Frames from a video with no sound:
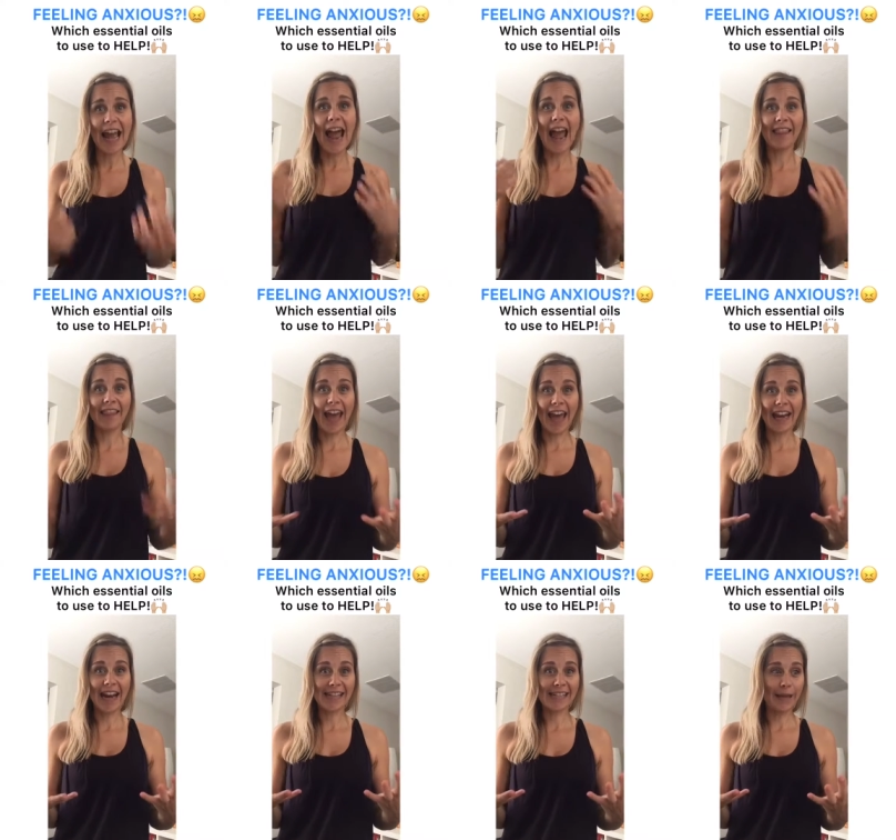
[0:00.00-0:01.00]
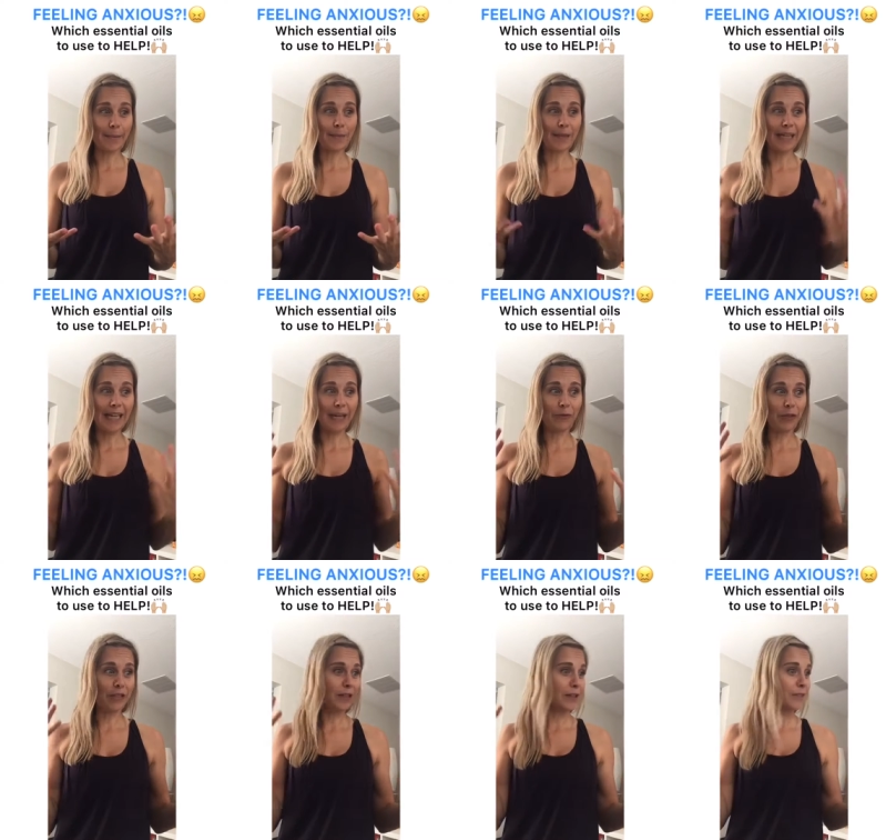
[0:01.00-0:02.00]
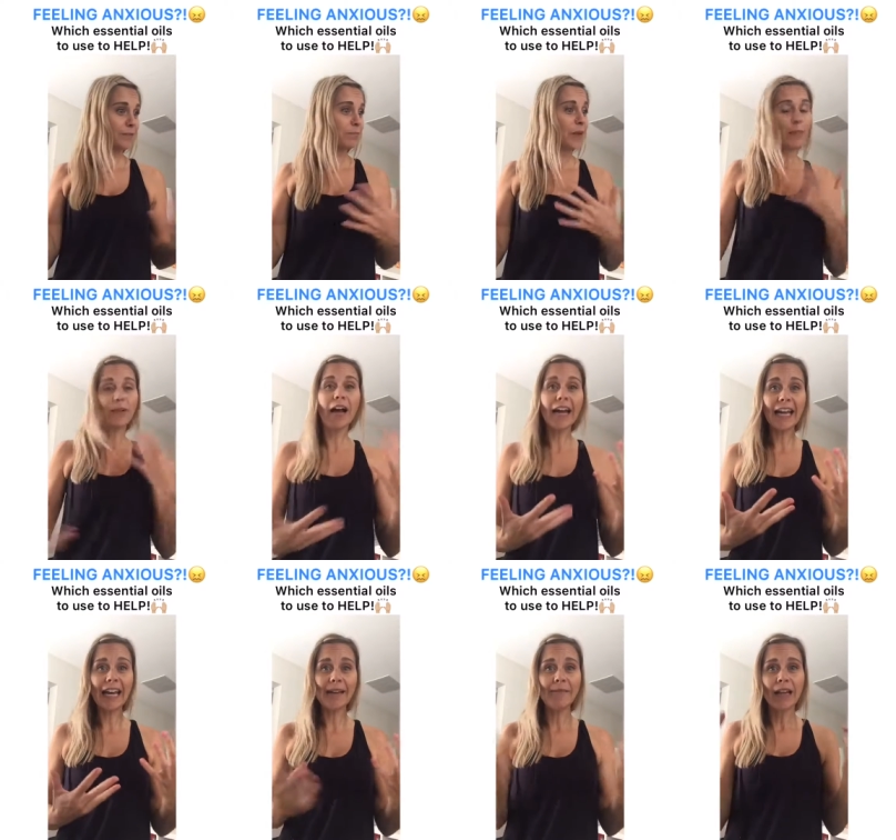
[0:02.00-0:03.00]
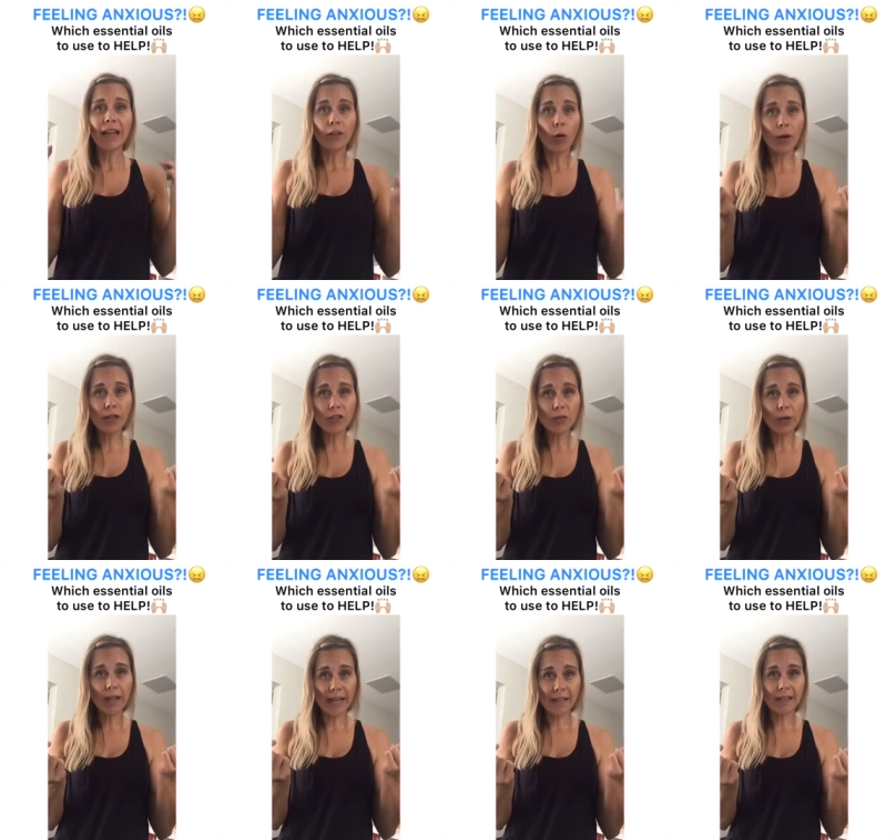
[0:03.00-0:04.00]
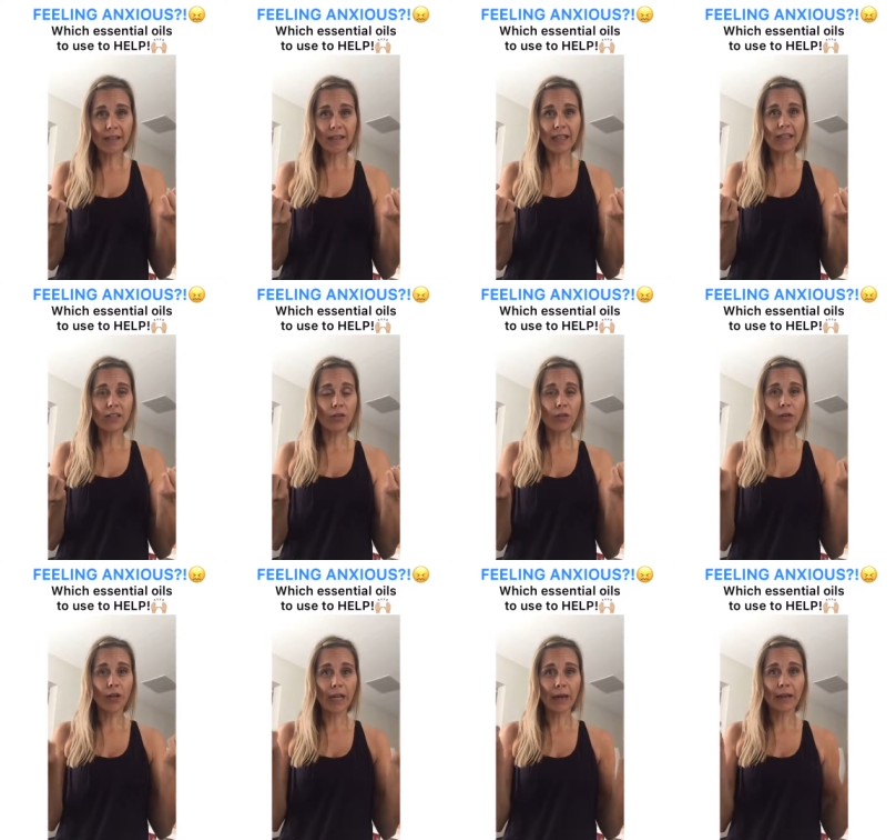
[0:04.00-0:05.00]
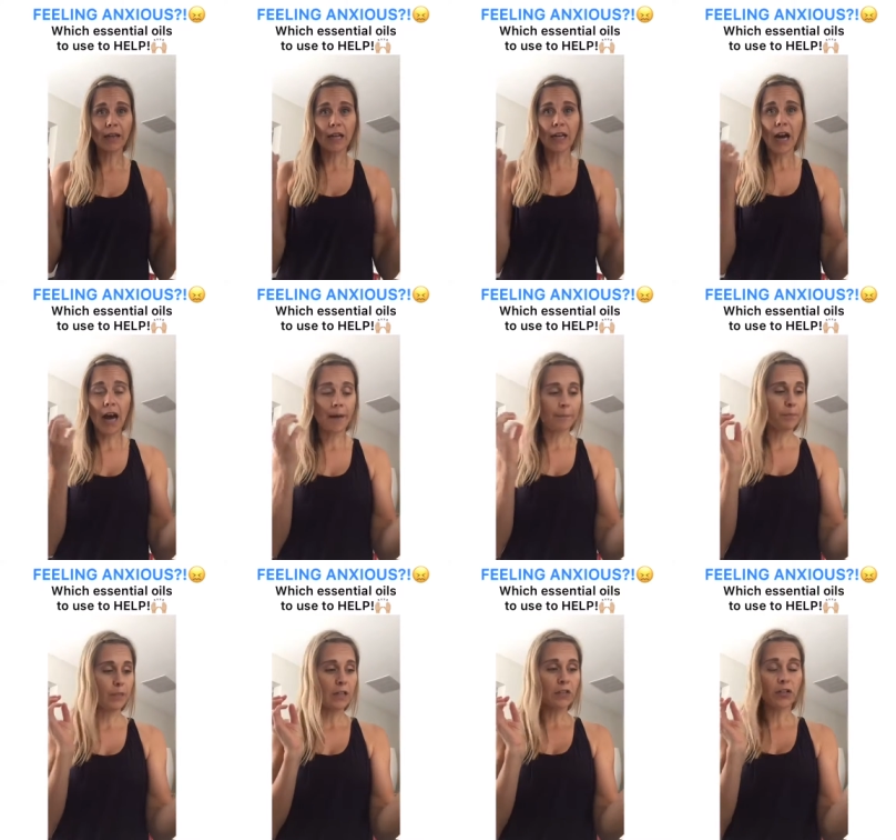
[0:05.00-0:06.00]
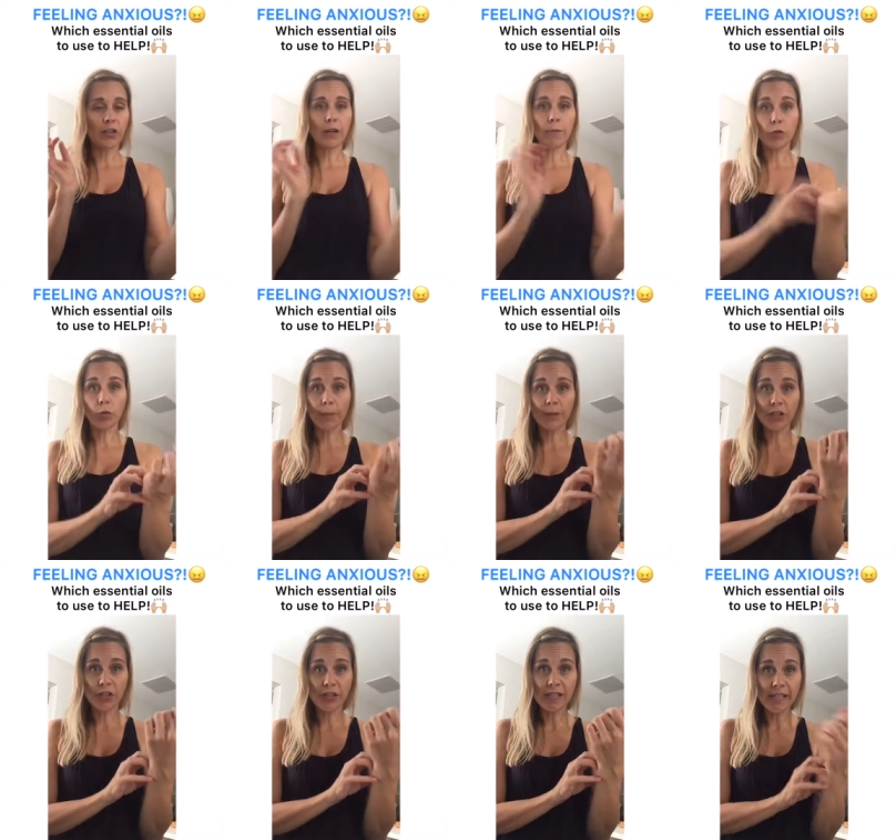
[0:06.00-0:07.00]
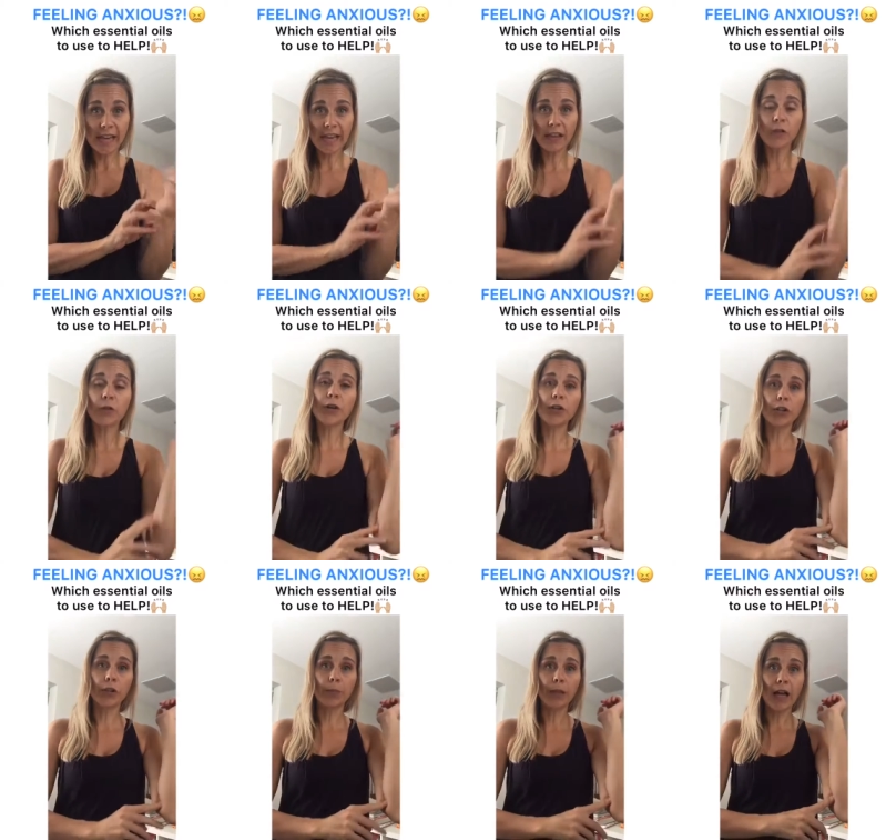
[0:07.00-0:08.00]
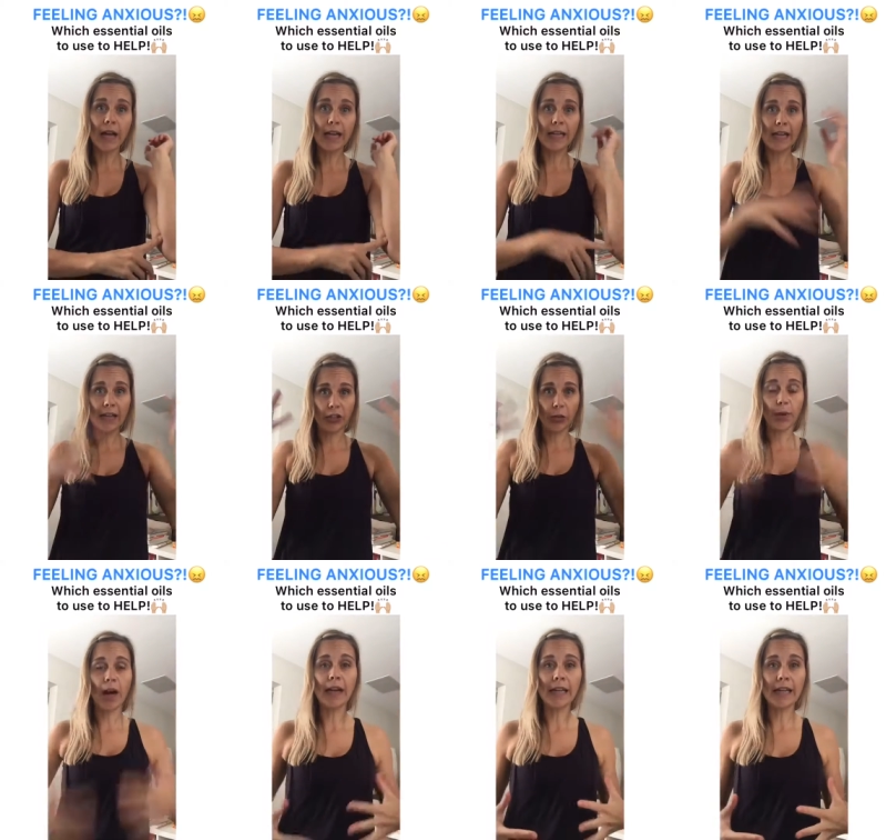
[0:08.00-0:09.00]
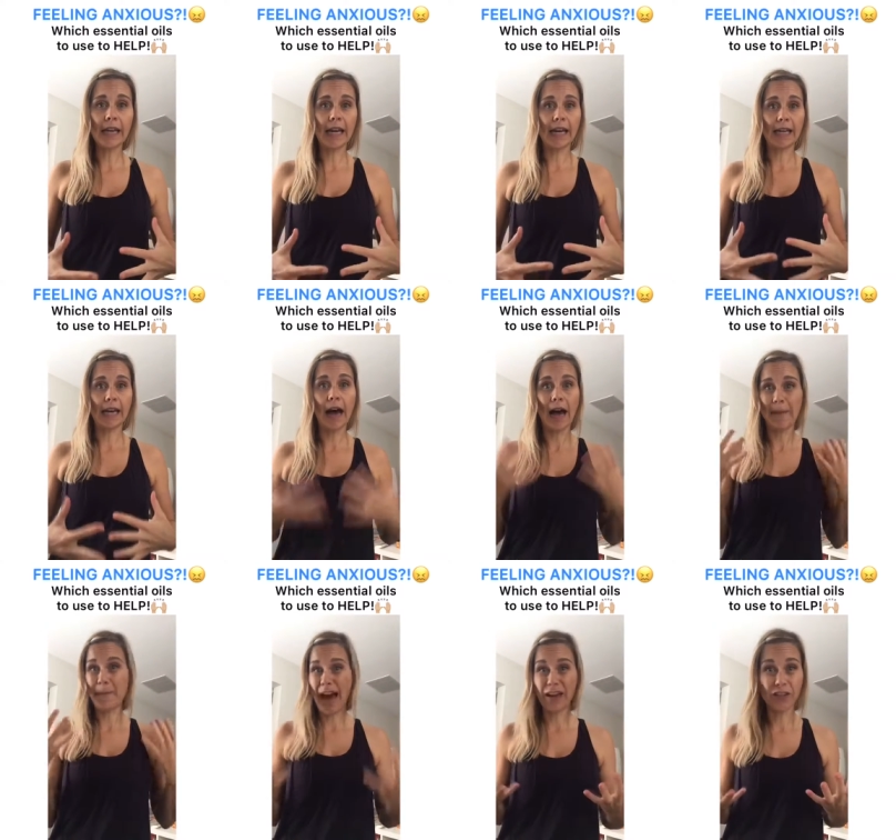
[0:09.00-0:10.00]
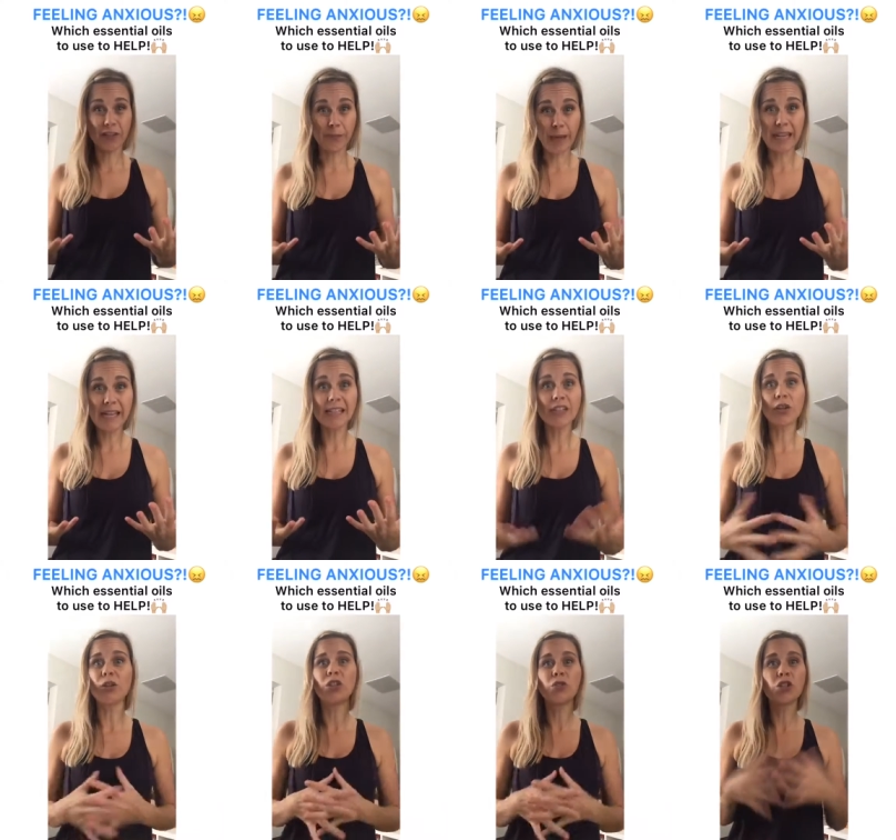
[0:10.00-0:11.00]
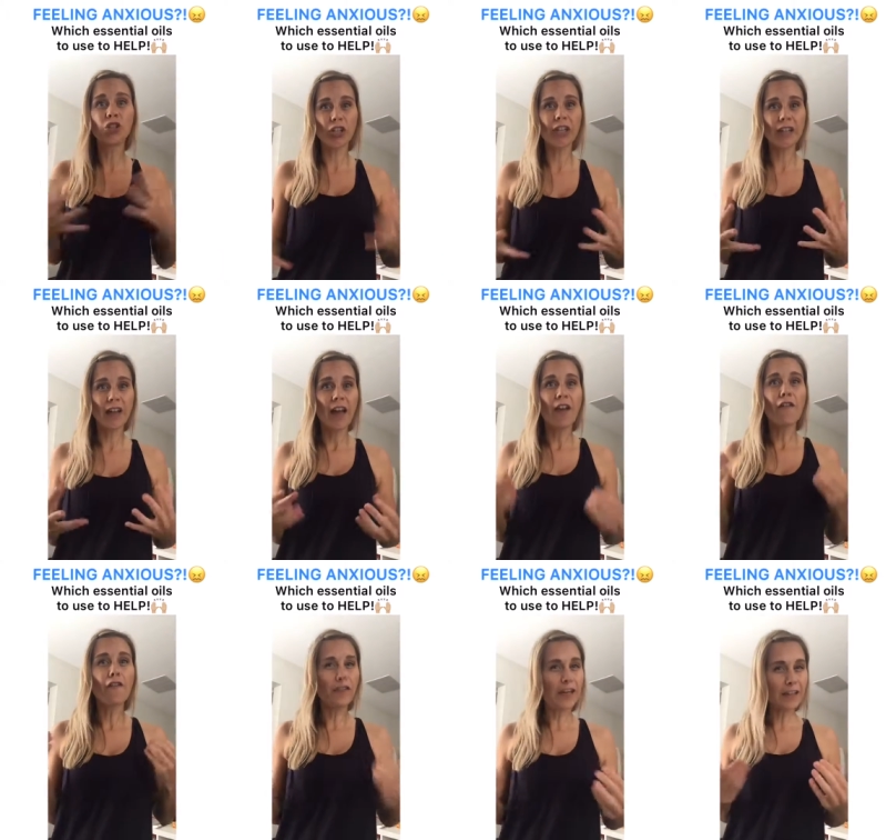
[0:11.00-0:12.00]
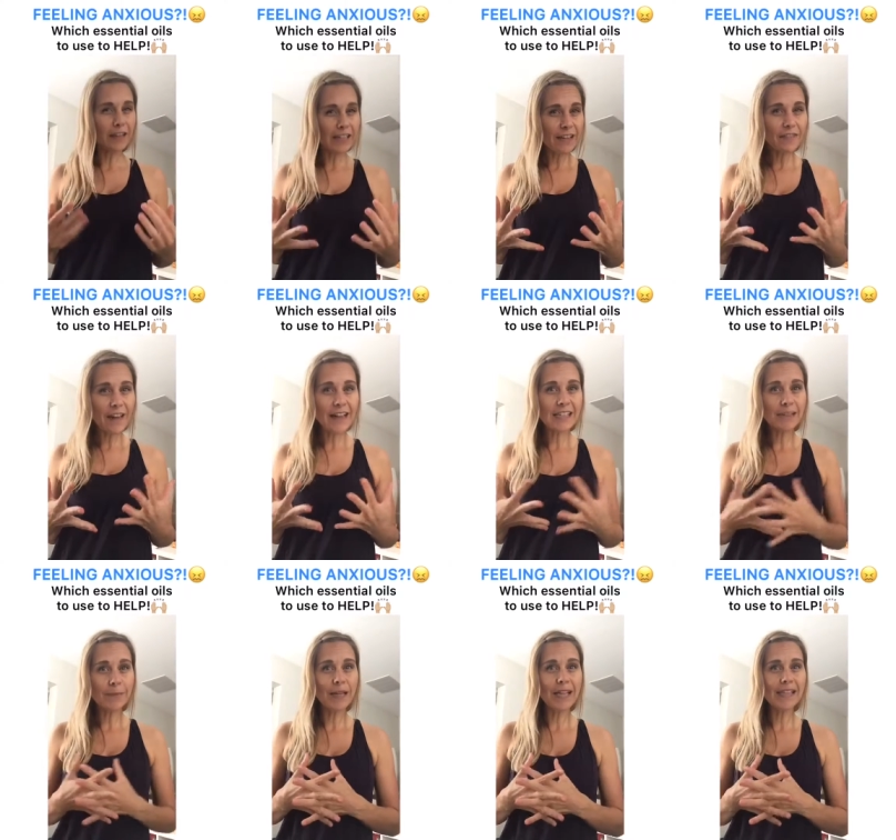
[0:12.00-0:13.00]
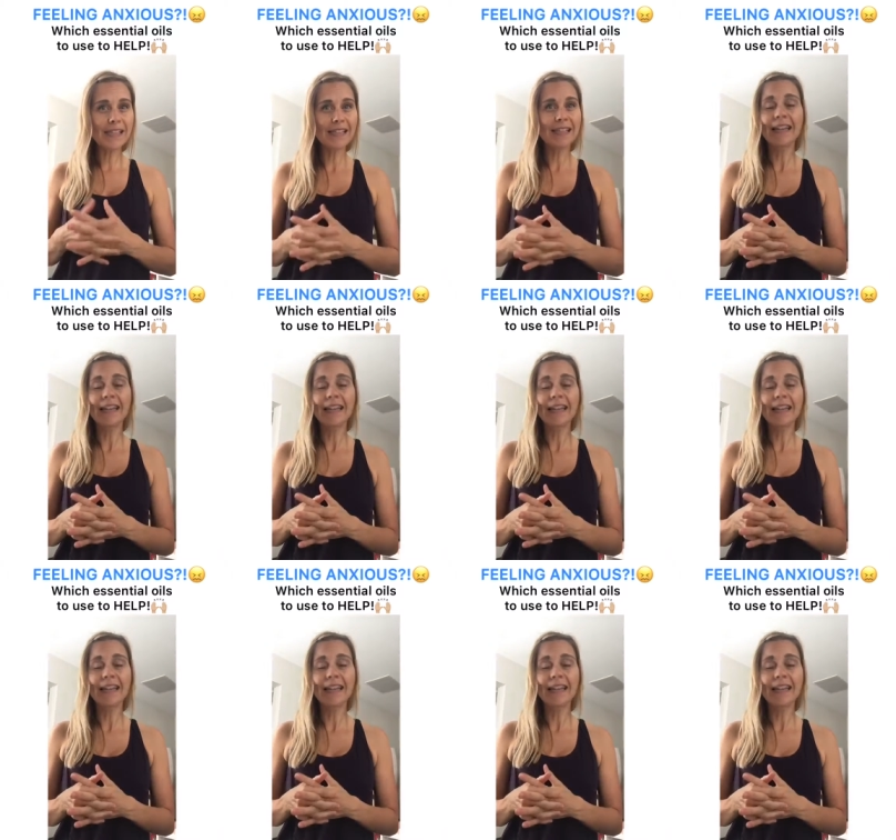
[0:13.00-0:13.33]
And then I simply will apply it. The oils work instantly, so they're gonna um, they're gonna absorb into your skin and throughout your blood and your body in a matter of minutes. So you should feel an effect in minutes.